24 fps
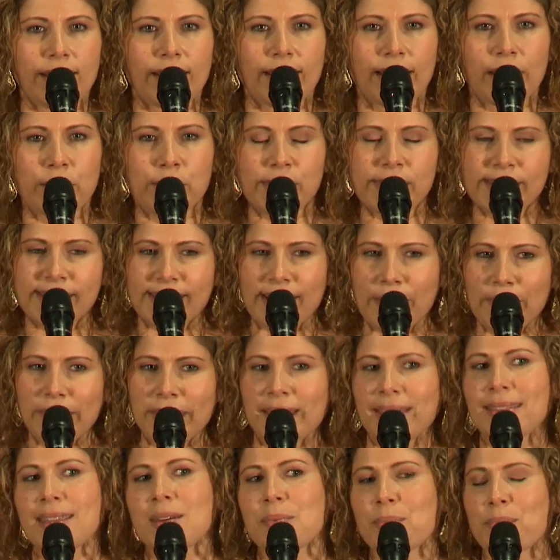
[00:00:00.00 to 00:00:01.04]
It was
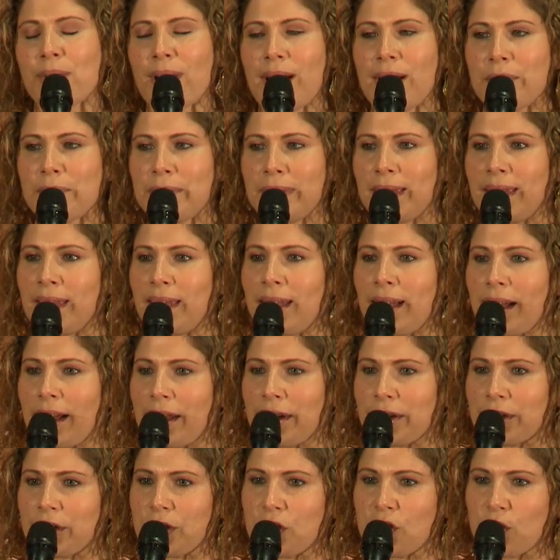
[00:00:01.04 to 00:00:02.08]
something that brought me
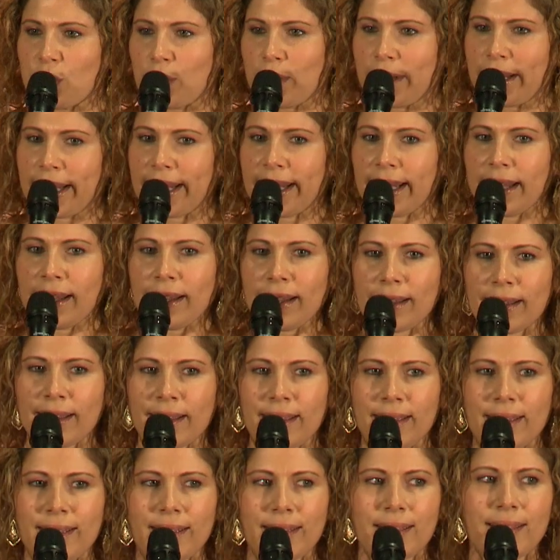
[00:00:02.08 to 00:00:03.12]
utter joy,
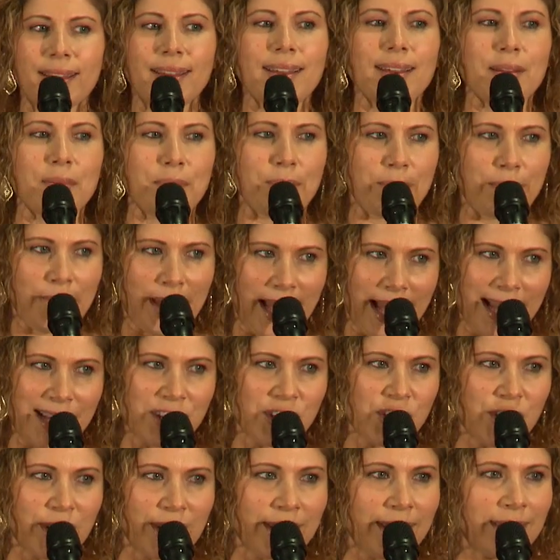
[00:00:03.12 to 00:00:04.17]

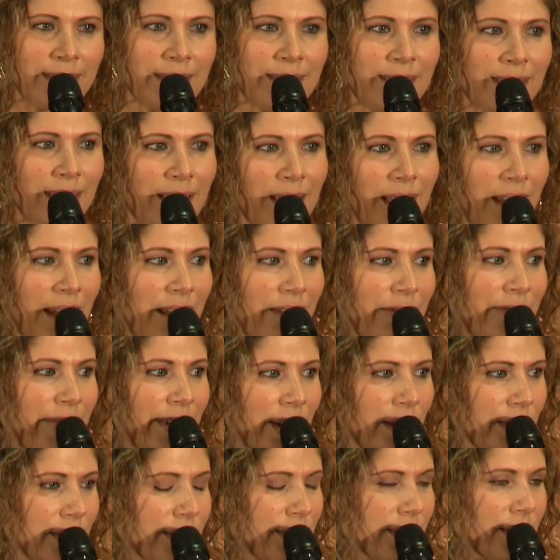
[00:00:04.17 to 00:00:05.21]
passion, and I
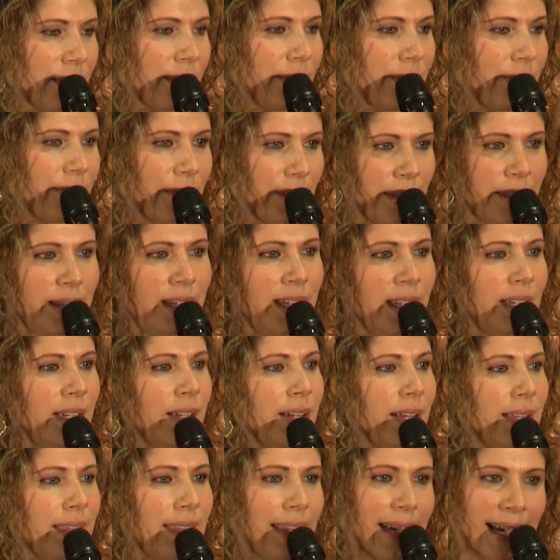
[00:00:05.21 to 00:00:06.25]
felt fully
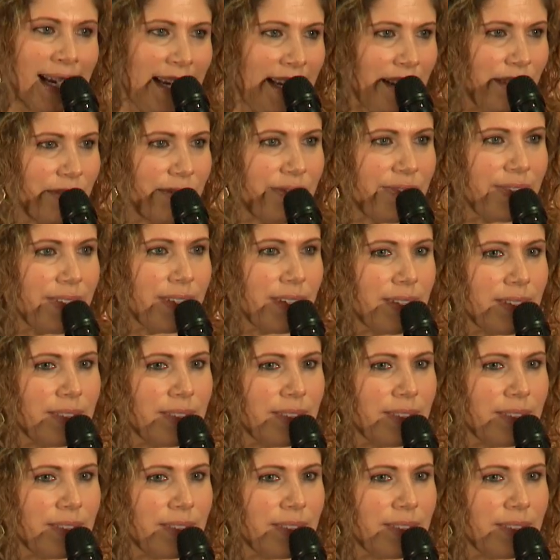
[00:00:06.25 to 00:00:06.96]
alive.